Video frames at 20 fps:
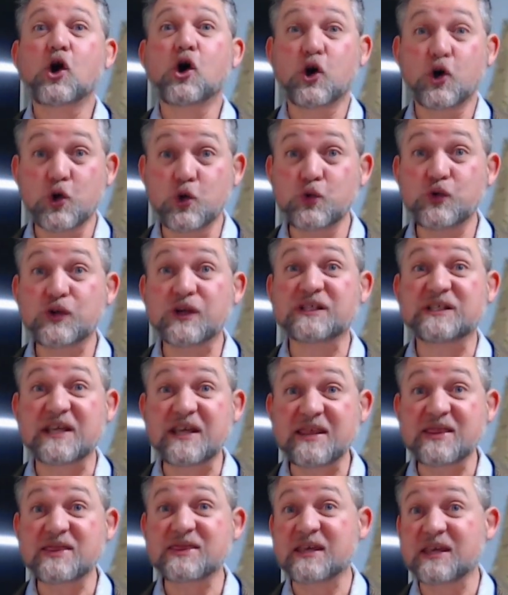who does
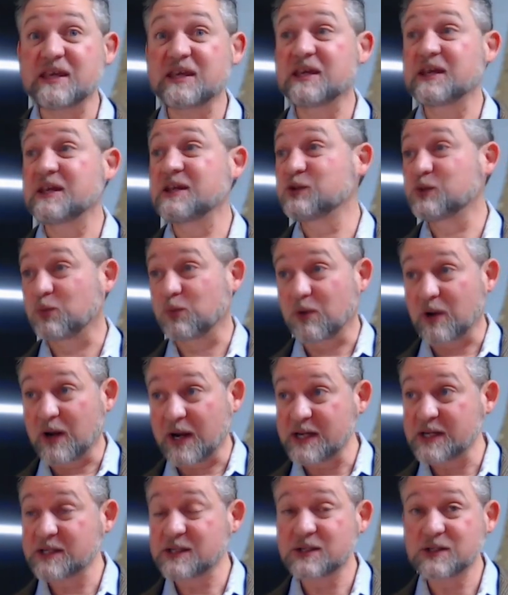he think he's
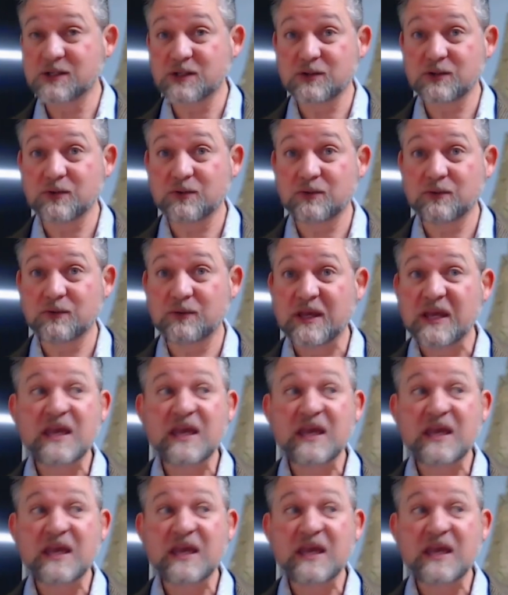writing to?